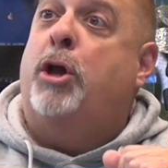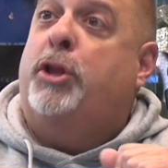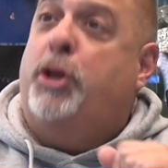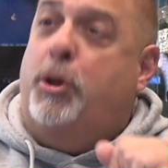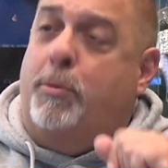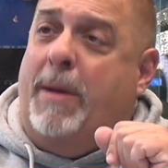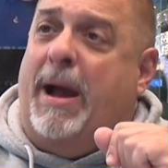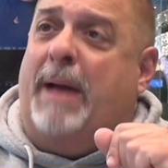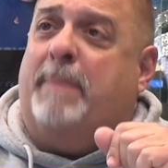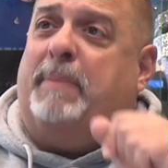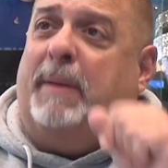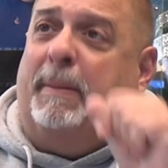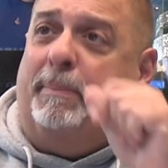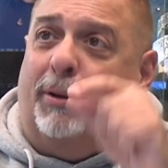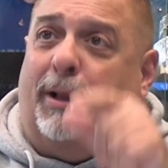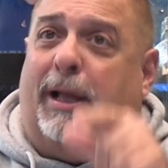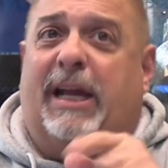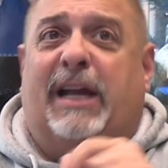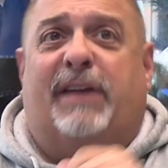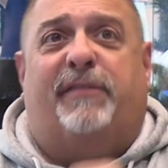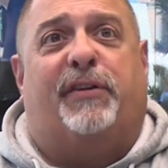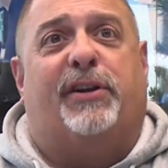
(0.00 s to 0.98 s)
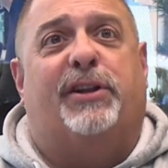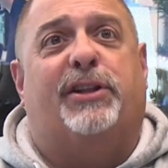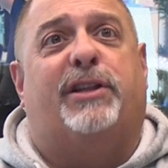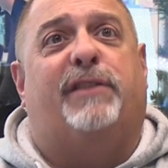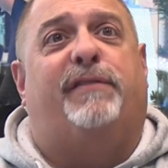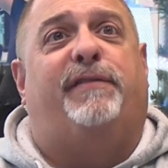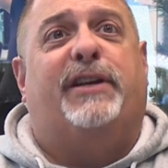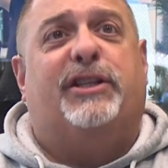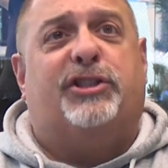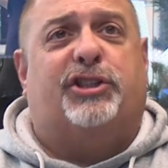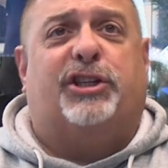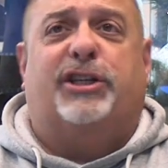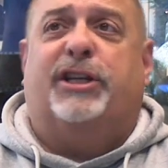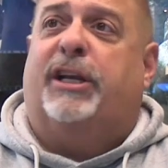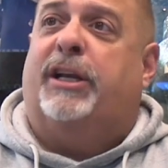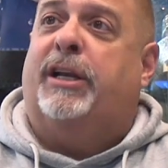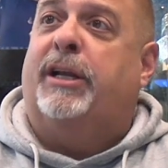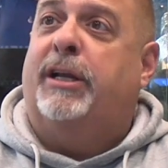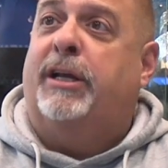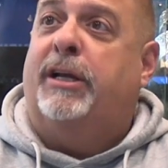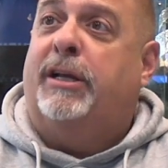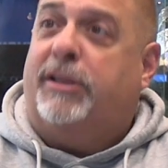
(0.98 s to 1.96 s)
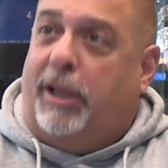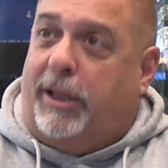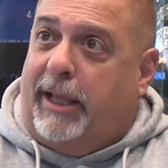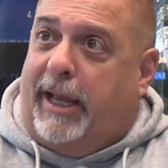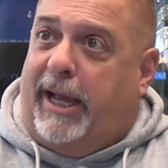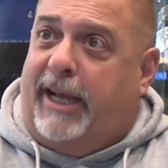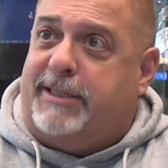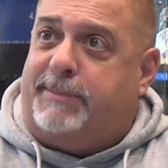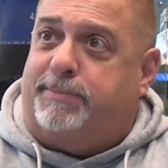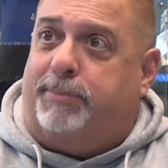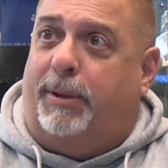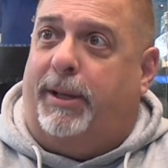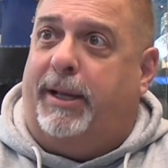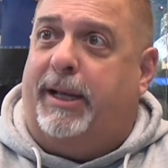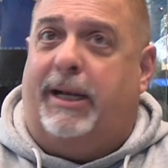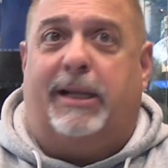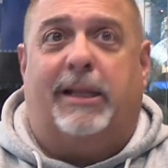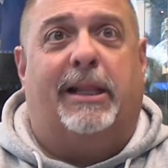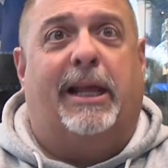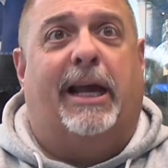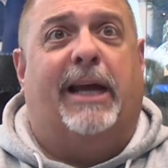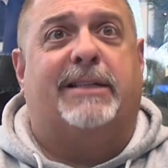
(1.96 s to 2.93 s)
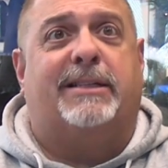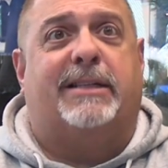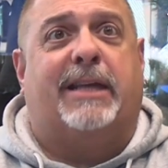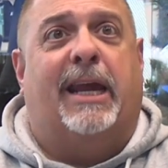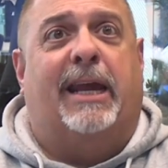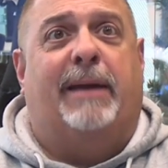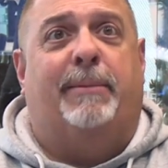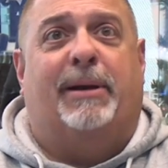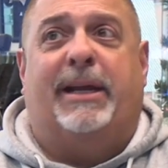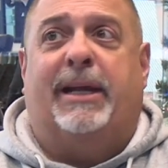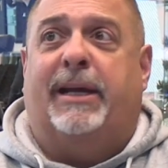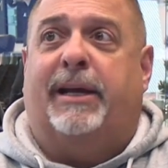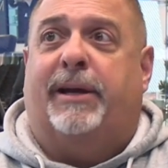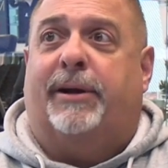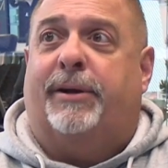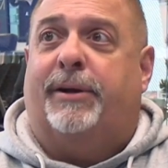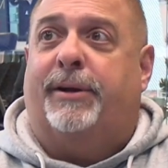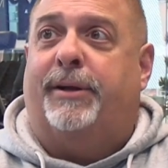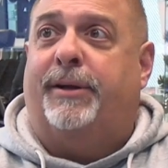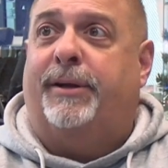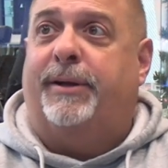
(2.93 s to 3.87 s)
You might be playing for the division. The last play, the last game of the year.